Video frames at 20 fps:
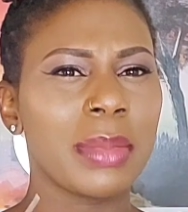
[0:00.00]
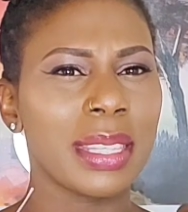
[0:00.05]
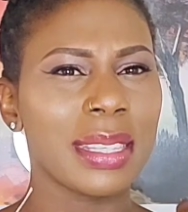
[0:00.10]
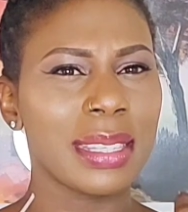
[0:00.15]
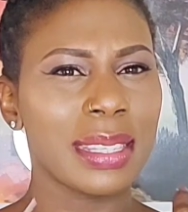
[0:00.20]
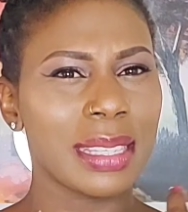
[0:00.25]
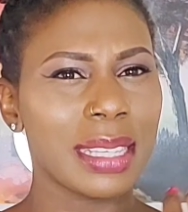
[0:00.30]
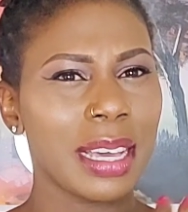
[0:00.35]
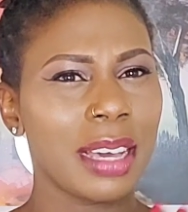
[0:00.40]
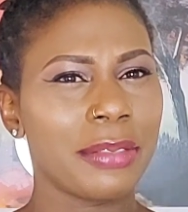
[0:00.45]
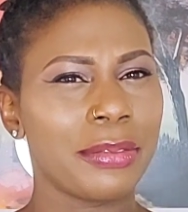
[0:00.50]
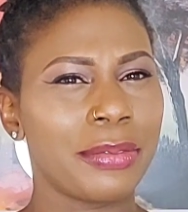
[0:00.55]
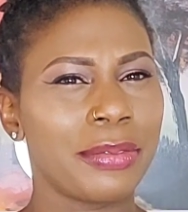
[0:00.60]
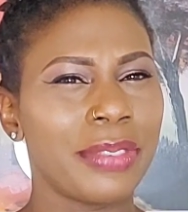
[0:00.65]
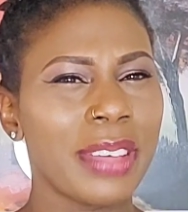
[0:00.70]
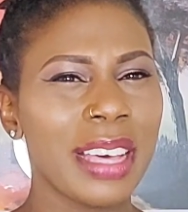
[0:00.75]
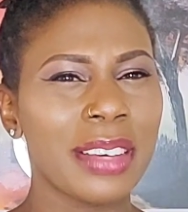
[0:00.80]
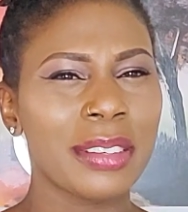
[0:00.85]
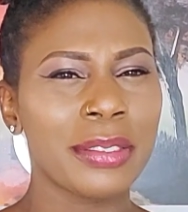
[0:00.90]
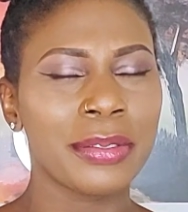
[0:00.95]
this
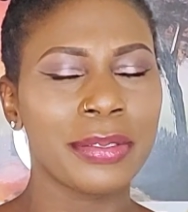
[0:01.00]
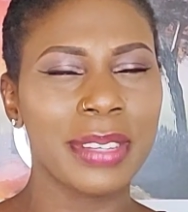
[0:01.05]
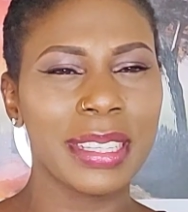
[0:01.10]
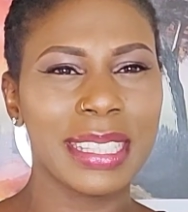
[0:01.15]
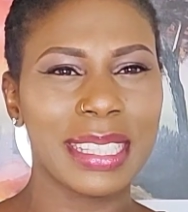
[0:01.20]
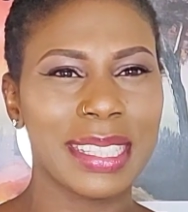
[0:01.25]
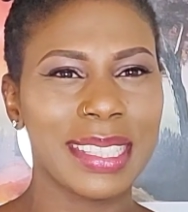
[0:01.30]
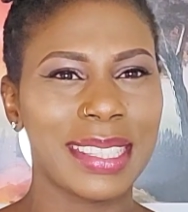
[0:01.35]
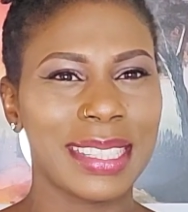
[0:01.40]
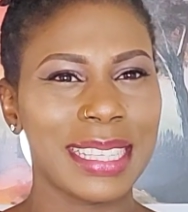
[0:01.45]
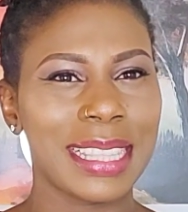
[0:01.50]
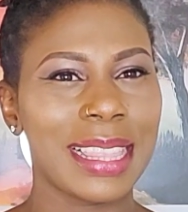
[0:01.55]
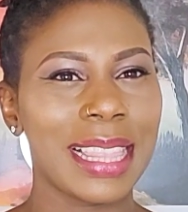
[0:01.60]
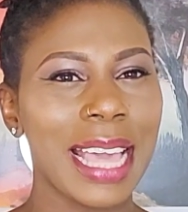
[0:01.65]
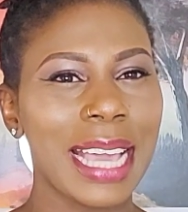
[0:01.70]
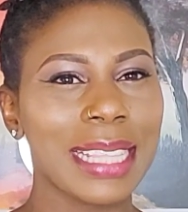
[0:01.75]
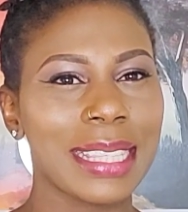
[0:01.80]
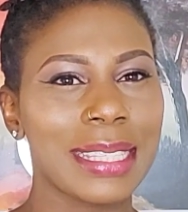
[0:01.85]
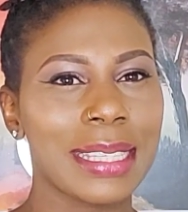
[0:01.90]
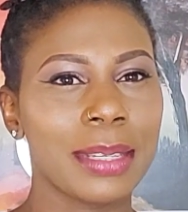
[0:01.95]
velvety,
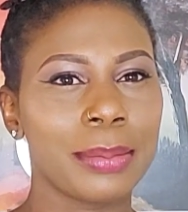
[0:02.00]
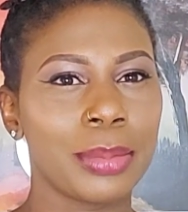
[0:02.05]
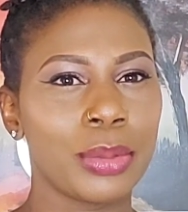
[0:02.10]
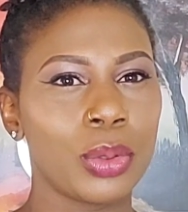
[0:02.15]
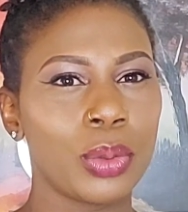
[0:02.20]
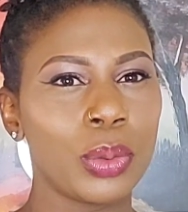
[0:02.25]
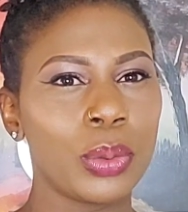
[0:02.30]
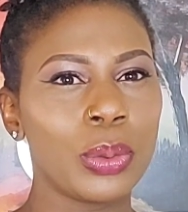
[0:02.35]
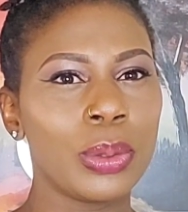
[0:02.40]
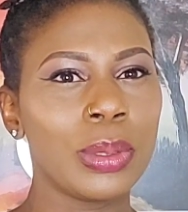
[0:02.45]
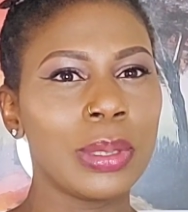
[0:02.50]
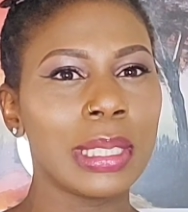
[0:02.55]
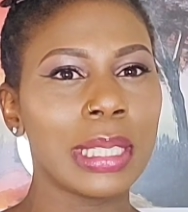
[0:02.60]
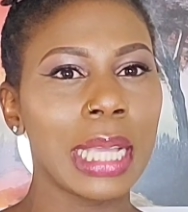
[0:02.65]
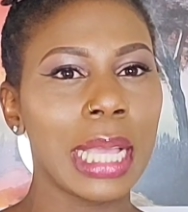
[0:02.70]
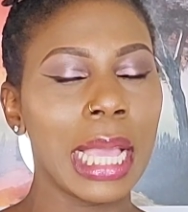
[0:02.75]
delectable wood,